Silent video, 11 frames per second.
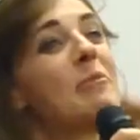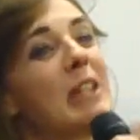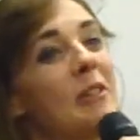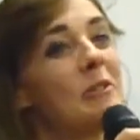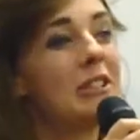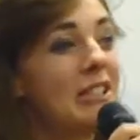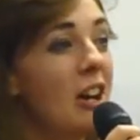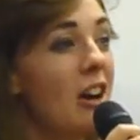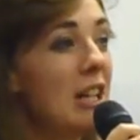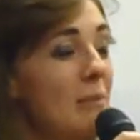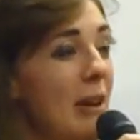what I was going to
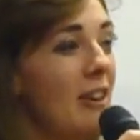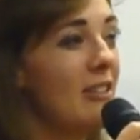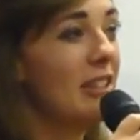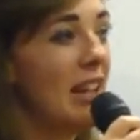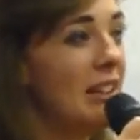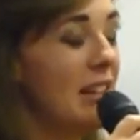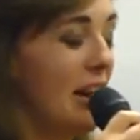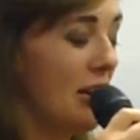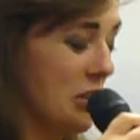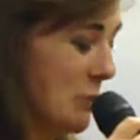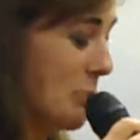talk about
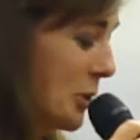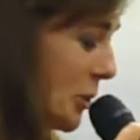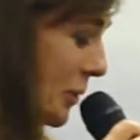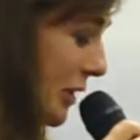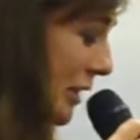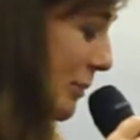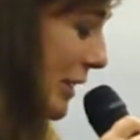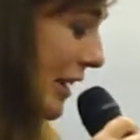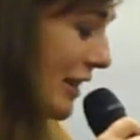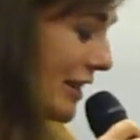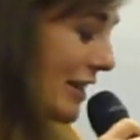on this book tour
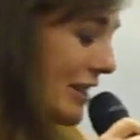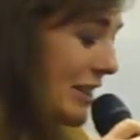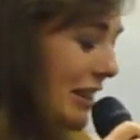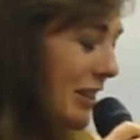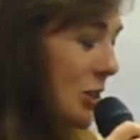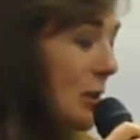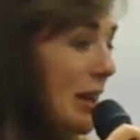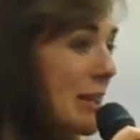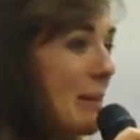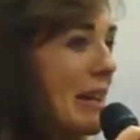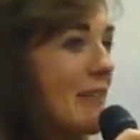because you
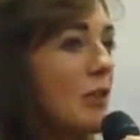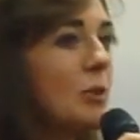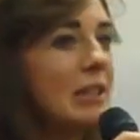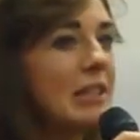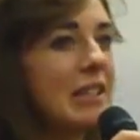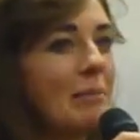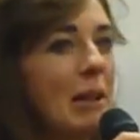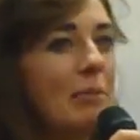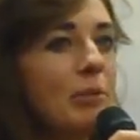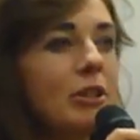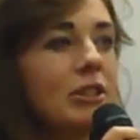guys may have noticed that
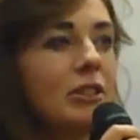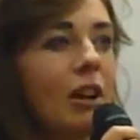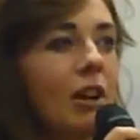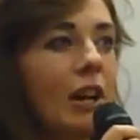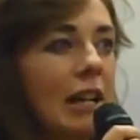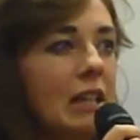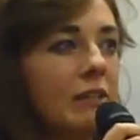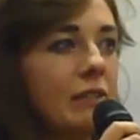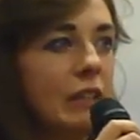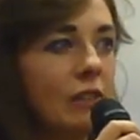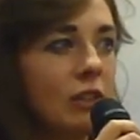my books are kind
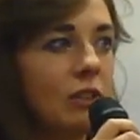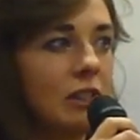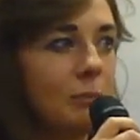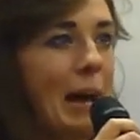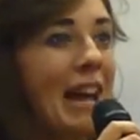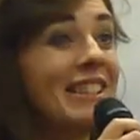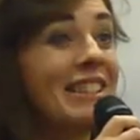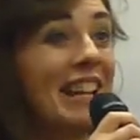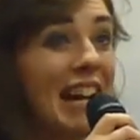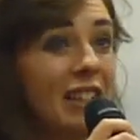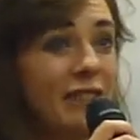of difficult to pass
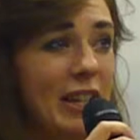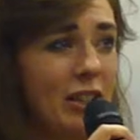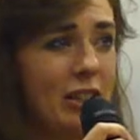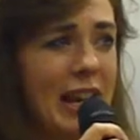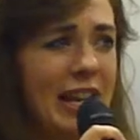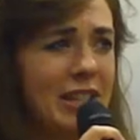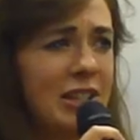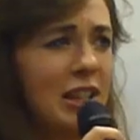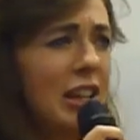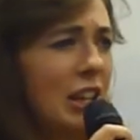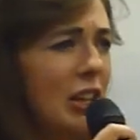the elevator test.
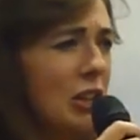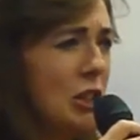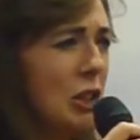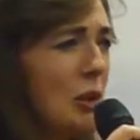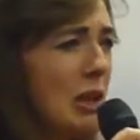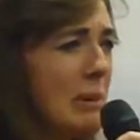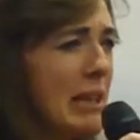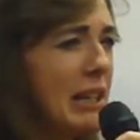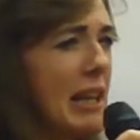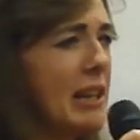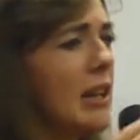Do you know what I
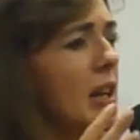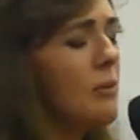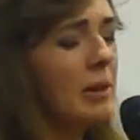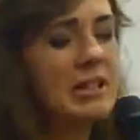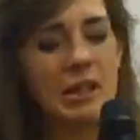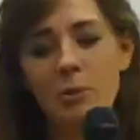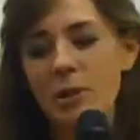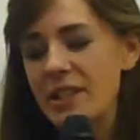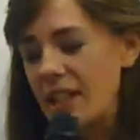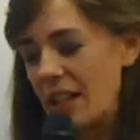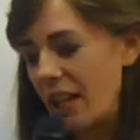mean? Like when
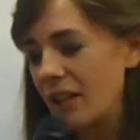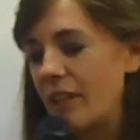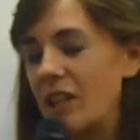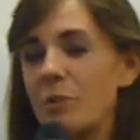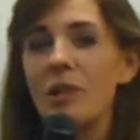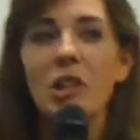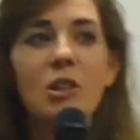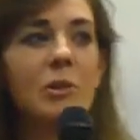someone's in an elevator with you